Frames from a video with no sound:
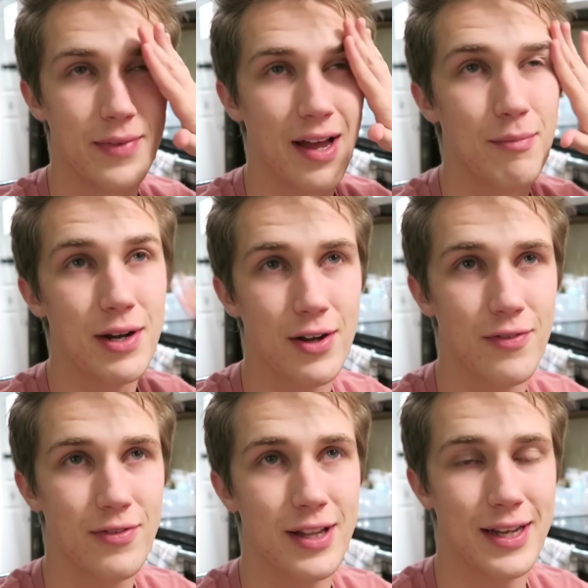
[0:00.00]
I've been
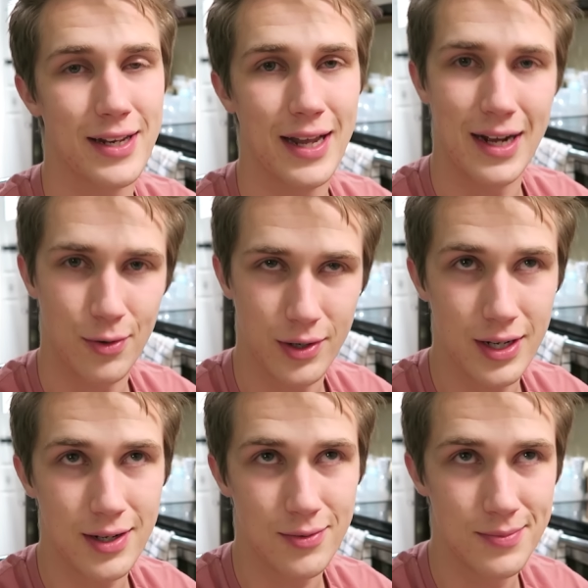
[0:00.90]
no. home for like an hour now.